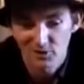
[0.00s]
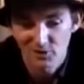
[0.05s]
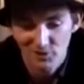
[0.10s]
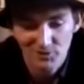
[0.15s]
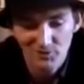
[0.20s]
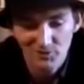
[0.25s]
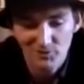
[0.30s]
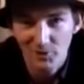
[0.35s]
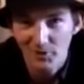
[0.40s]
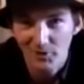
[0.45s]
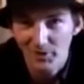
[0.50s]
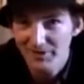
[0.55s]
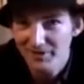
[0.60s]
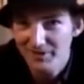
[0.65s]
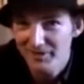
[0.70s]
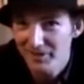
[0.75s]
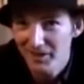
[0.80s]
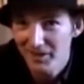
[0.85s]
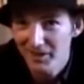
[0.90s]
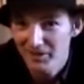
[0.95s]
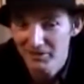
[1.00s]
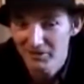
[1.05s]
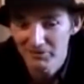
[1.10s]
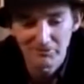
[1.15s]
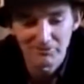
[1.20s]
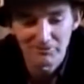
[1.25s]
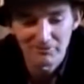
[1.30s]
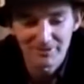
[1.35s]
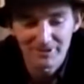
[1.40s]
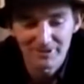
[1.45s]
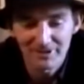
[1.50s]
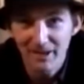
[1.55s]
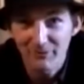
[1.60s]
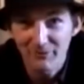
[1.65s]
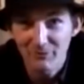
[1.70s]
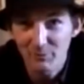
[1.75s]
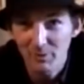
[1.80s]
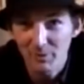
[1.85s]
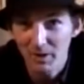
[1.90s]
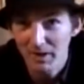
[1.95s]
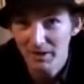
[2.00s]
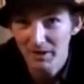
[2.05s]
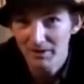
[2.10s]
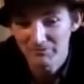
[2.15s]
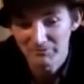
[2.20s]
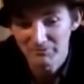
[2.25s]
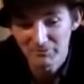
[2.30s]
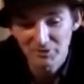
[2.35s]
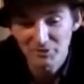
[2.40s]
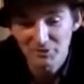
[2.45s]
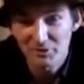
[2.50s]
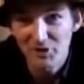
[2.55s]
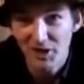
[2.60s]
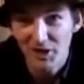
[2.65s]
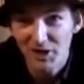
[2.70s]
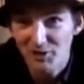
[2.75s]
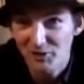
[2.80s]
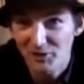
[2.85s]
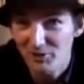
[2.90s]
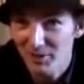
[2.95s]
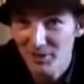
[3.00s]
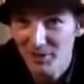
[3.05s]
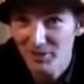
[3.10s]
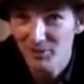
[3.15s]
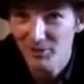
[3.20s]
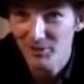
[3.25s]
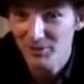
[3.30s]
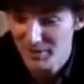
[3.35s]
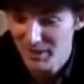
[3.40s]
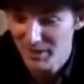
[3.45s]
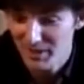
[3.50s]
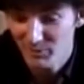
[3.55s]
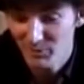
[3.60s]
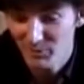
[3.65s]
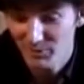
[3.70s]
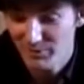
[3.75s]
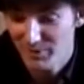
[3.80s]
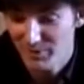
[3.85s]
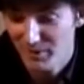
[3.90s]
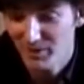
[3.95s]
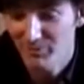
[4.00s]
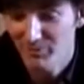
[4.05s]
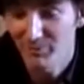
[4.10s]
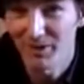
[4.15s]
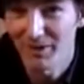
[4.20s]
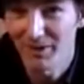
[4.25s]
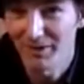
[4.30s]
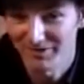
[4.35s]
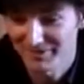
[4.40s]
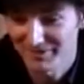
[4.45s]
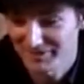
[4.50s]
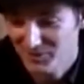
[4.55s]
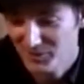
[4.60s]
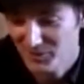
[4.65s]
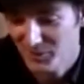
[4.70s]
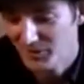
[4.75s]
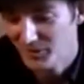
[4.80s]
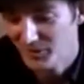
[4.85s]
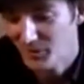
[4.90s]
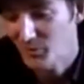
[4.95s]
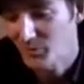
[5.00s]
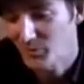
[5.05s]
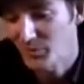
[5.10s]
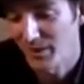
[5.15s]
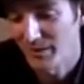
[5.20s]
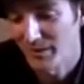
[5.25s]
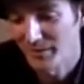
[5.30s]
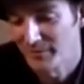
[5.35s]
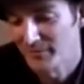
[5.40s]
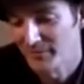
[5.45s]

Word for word: Not to worry, it's uh, David Blaine, Criss Angel, they do the same all the time. It's quite normal.